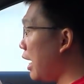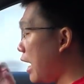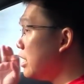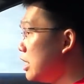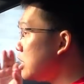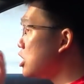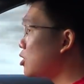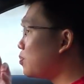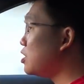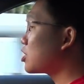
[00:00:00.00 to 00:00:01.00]
and
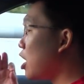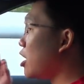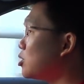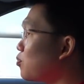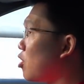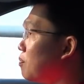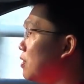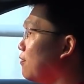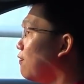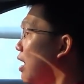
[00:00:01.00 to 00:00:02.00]
this car is
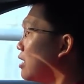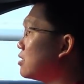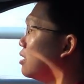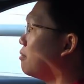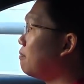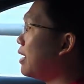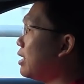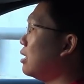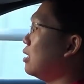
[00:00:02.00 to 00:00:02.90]
properly fast, but